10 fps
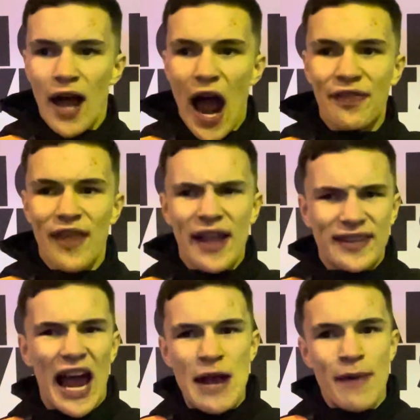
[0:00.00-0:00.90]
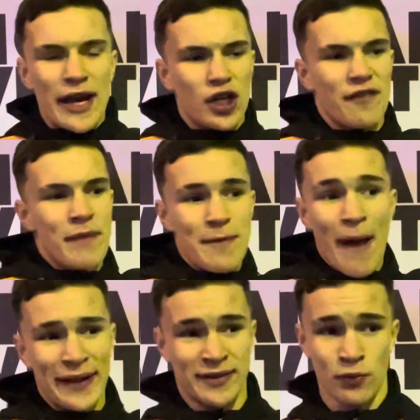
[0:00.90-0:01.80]
at that time I could have made
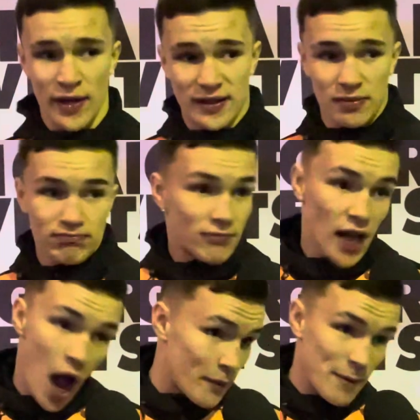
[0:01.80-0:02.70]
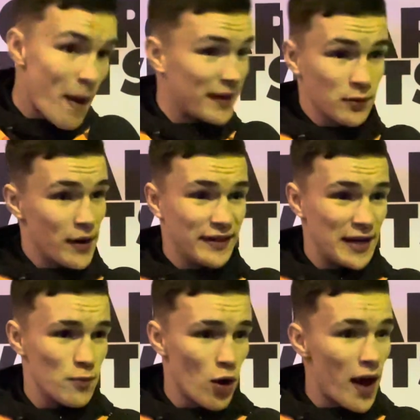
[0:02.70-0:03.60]
bantamweight. I can't make bantamweight
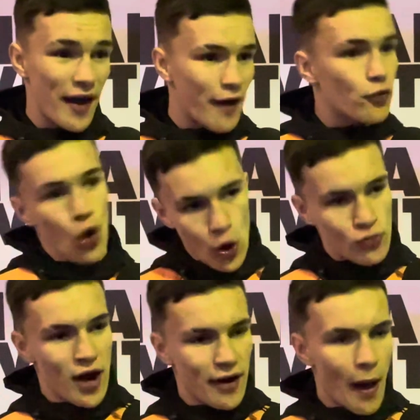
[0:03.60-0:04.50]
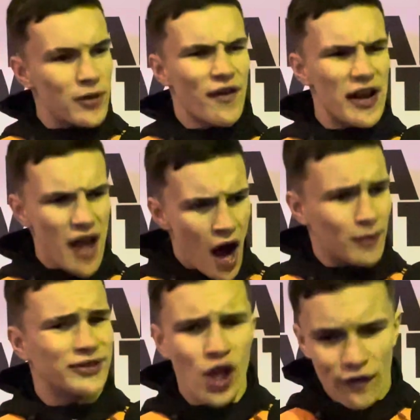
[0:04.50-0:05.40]
anymore. I've grown, I was very young, I'm
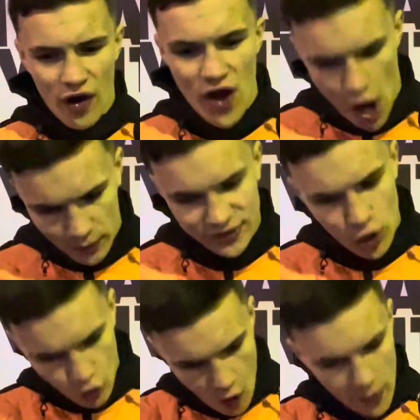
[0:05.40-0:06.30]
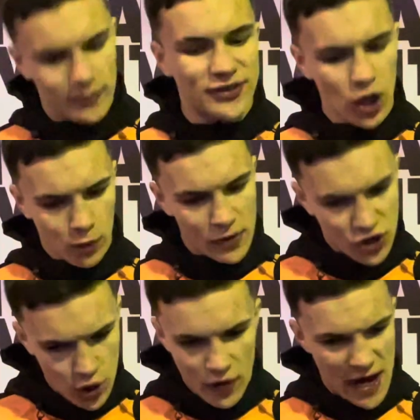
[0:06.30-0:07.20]
still very young, I'm still growing, I'm still
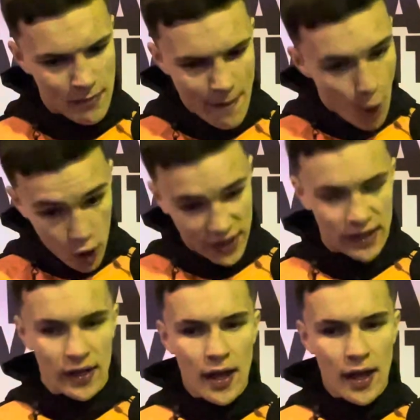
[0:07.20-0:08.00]
maturing in my body.